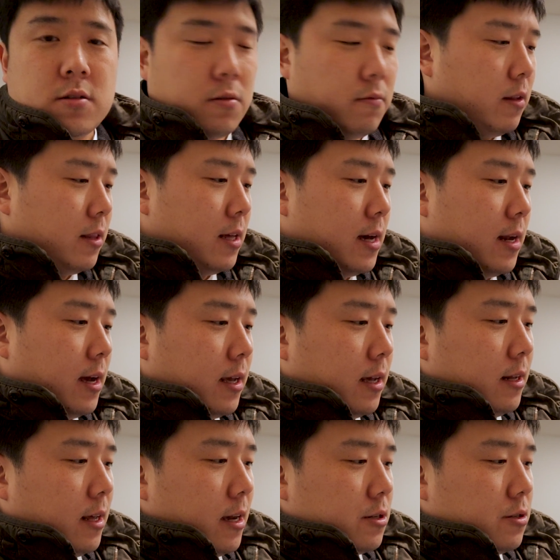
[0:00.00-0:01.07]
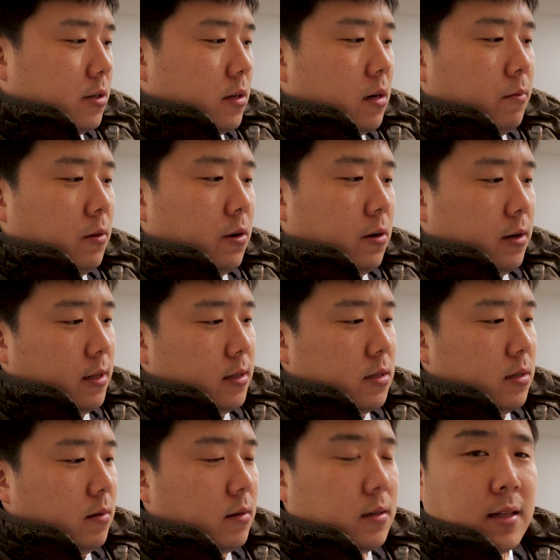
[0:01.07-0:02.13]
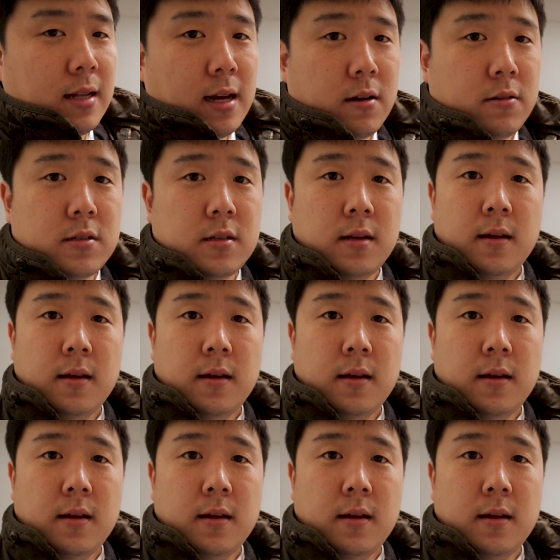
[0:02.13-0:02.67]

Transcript: So with that, I can actually upload it to cloud